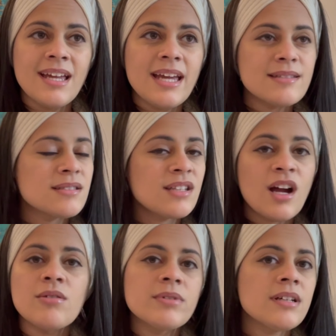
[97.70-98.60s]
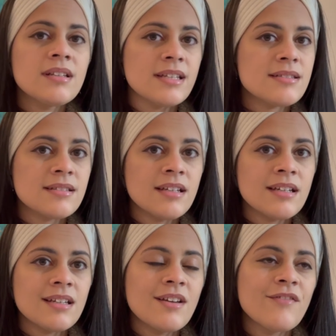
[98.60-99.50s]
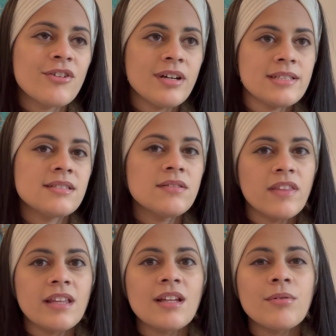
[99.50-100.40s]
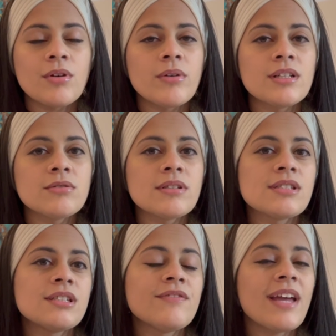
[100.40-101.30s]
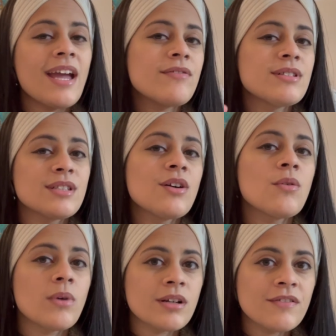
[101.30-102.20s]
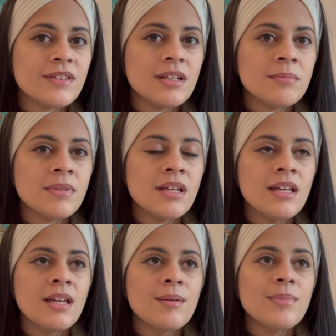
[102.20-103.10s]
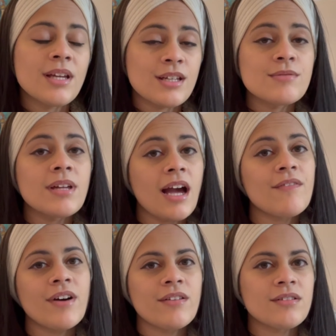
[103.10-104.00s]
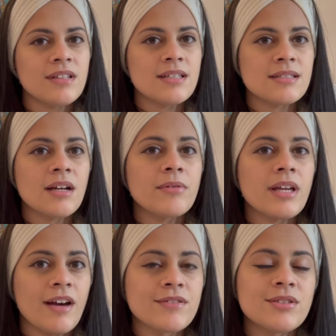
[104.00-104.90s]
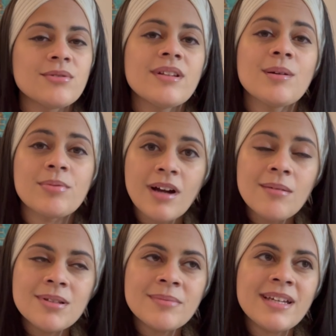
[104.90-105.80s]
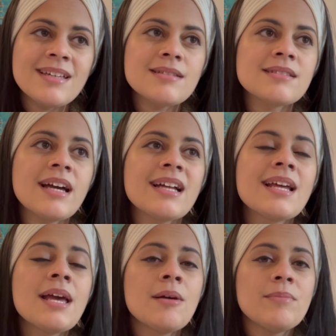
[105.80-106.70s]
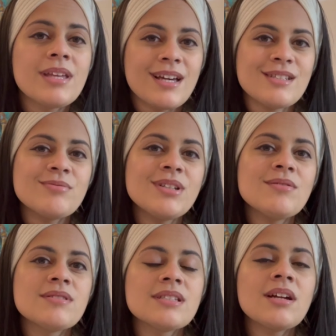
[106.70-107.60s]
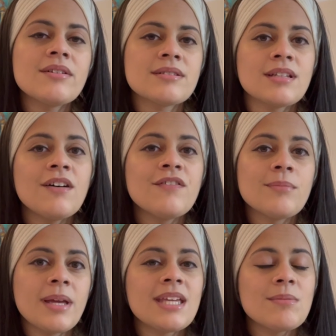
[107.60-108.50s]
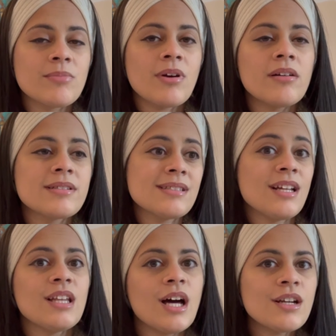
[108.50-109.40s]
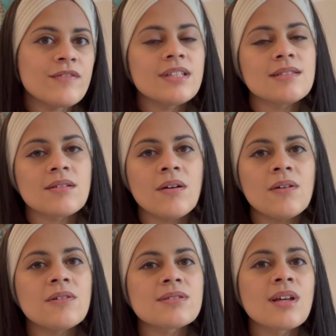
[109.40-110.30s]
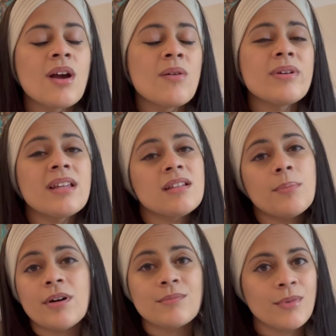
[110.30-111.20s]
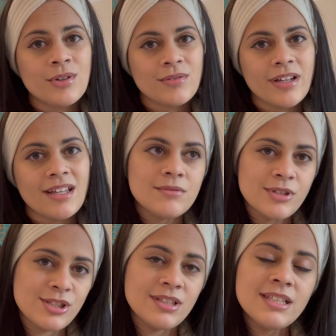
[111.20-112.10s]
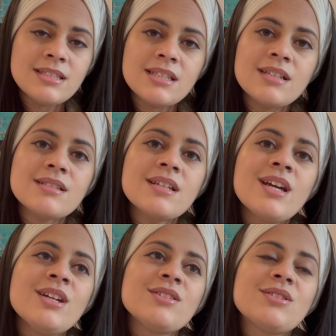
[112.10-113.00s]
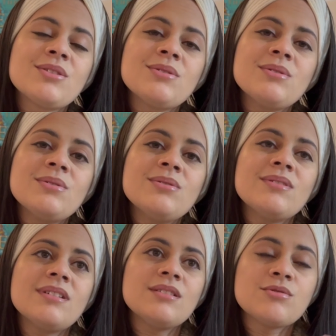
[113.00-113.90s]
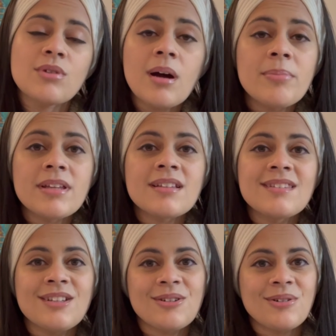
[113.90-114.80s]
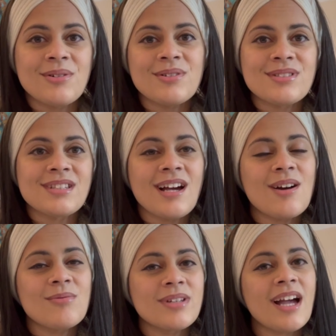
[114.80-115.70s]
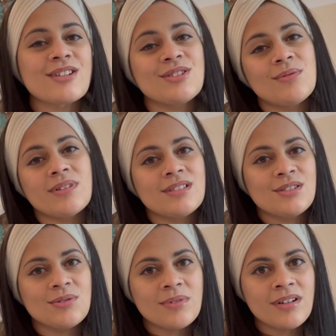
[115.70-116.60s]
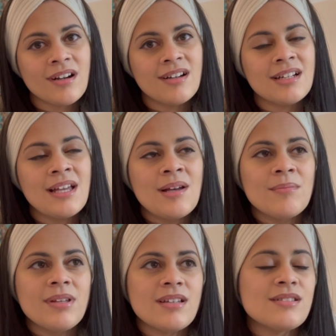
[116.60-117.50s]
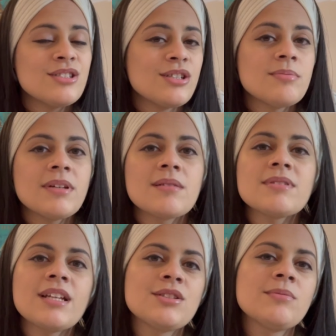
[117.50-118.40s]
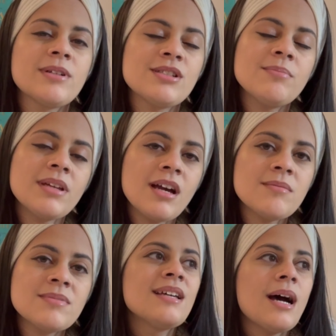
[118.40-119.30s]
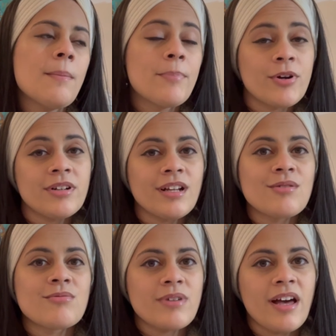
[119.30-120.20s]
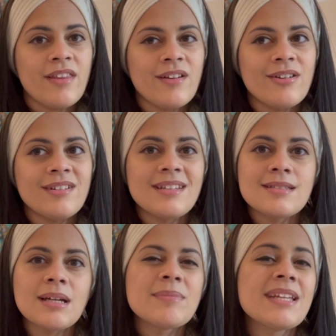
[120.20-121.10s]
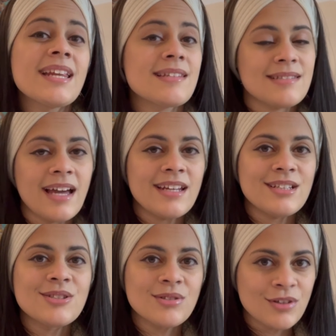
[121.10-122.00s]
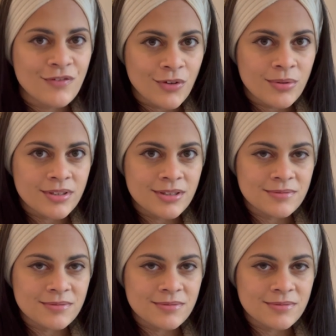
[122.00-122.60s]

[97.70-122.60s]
it's not realistic for us to think that we're going to achieve every single one of them because we have other things that we have to do. And the problem is that because we don't see ourselves making progress in a lot of these goals, we end up unmotivated, which leads us to dropping the goals that we actually wanted to work on because it just becomes like too much. It becomes a burden rather than something exciting to look forward to.